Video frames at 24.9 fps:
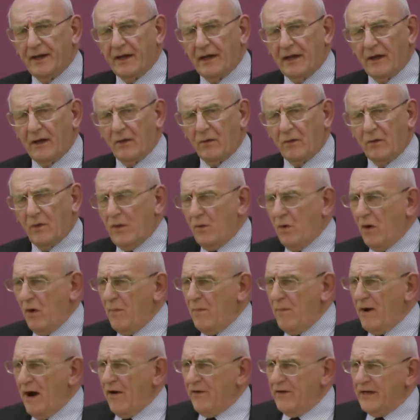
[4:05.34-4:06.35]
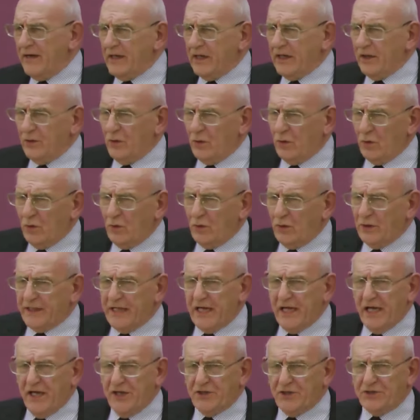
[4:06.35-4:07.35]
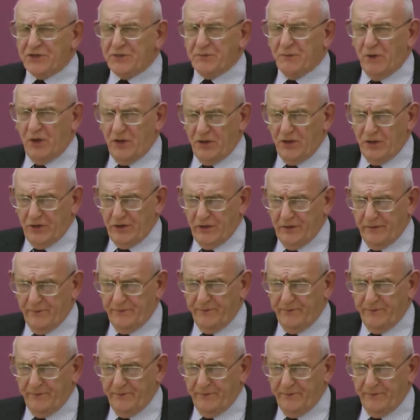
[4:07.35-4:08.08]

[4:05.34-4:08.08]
we were burying an old aged mother.